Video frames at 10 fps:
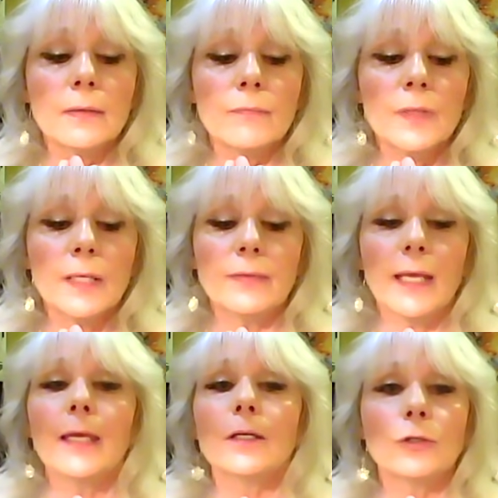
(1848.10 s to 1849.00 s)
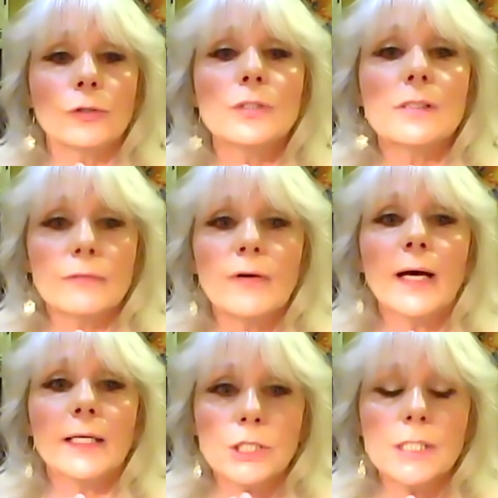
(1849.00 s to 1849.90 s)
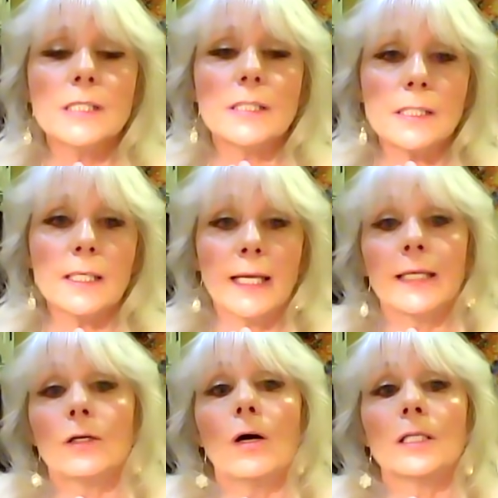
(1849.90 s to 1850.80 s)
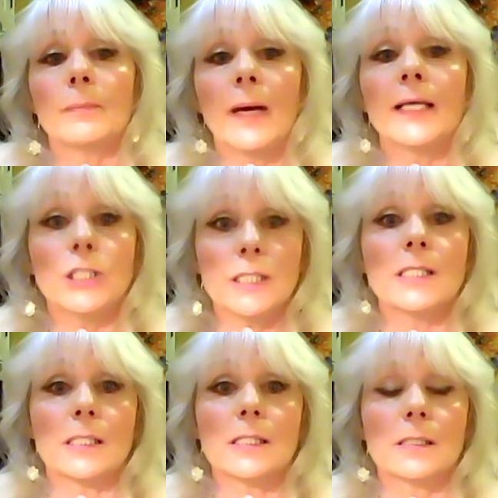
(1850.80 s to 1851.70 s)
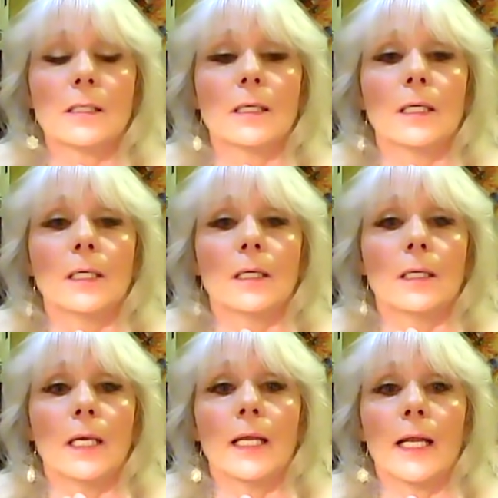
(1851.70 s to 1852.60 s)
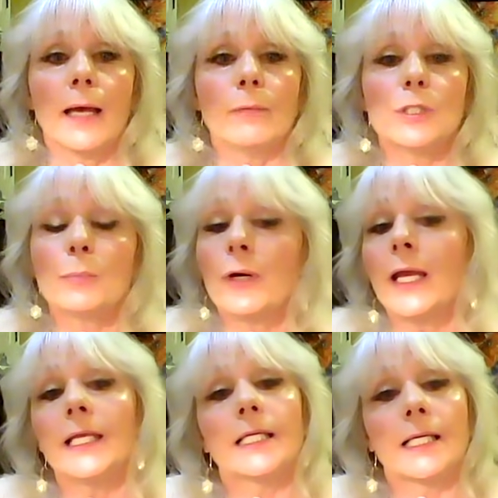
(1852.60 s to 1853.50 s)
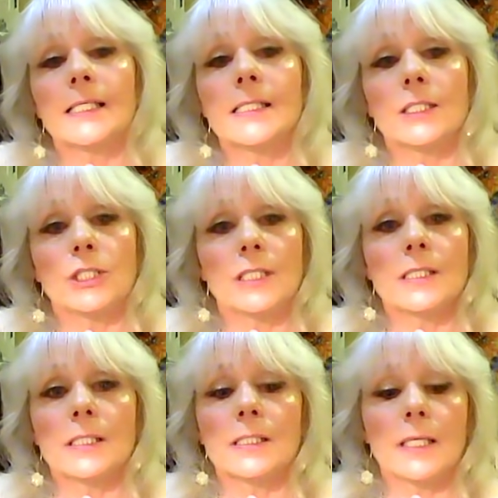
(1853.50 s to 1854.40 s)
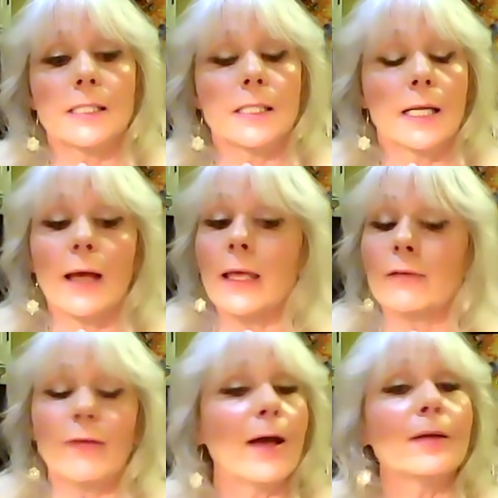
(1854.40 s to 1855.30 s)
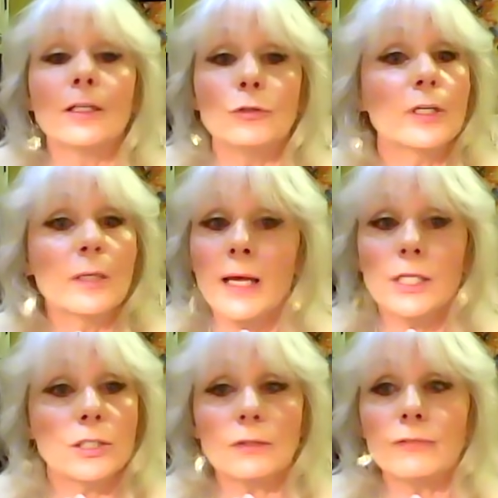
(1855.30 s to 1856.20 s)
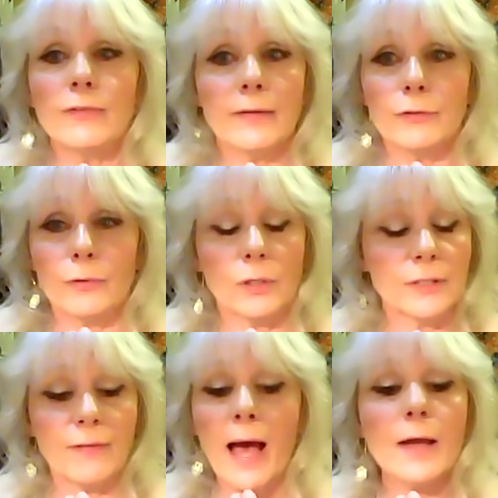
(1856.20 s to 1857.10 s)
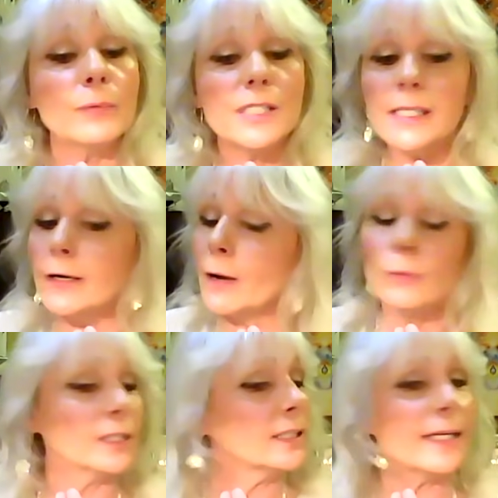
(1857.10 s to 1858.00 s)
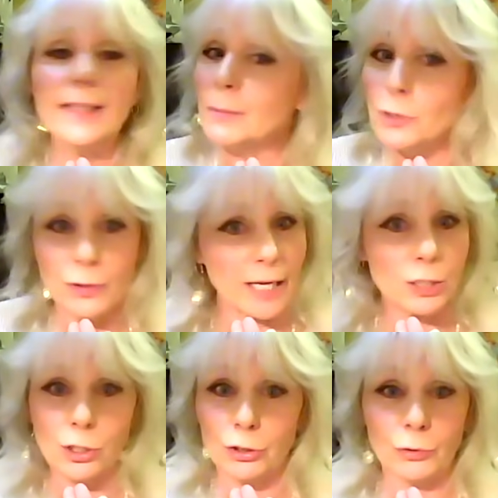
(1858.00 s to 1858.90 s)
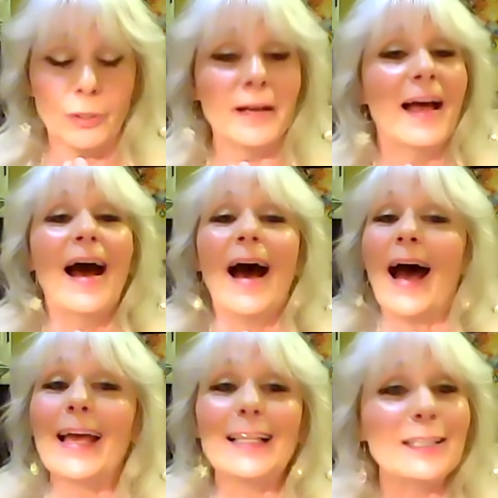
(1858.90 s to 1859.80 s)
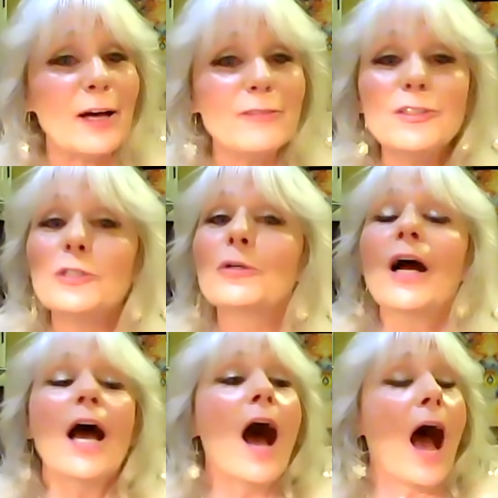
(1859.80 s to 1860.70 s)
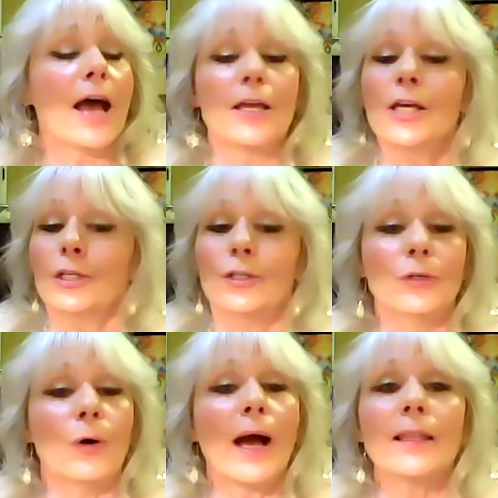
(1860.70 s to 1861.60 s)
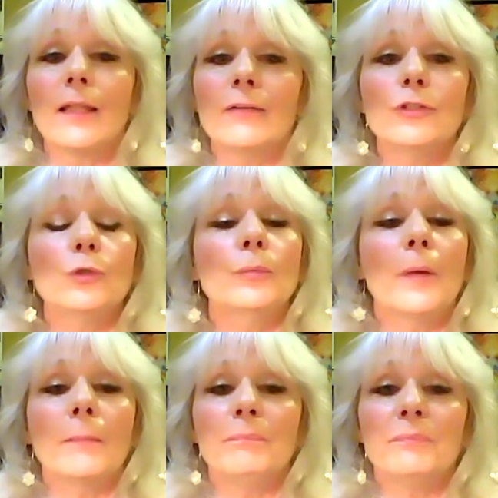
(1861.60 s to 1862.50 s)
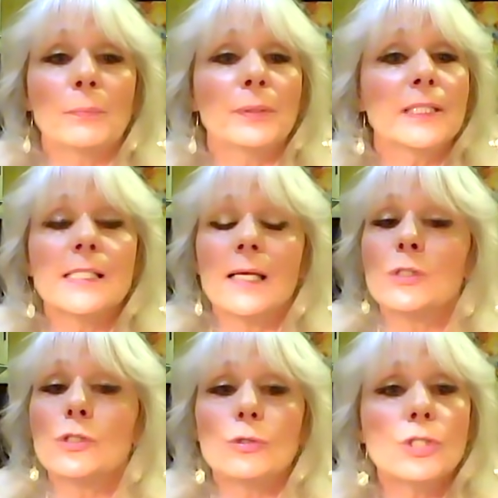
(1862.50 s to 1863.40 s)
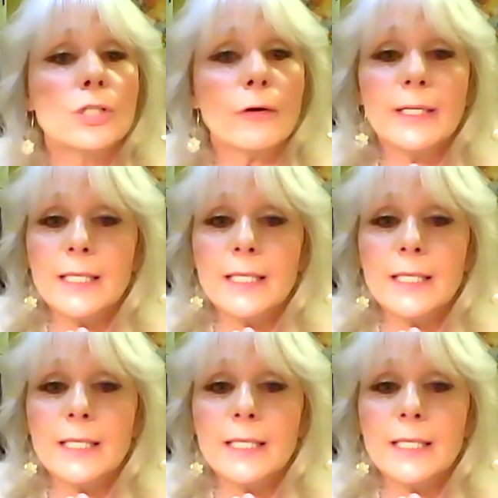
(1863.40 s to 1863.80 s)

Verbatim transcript: that they had crucified Jesus, and I had called him my Jesus. And I was praying and I said, Jesus, I said, and you can imagine a little 5-year-old, if I was there, I wouldn't have let them do that to you. Mm-hmm. I love you. Mm-hmm. I love you. Please, I'm so sorry they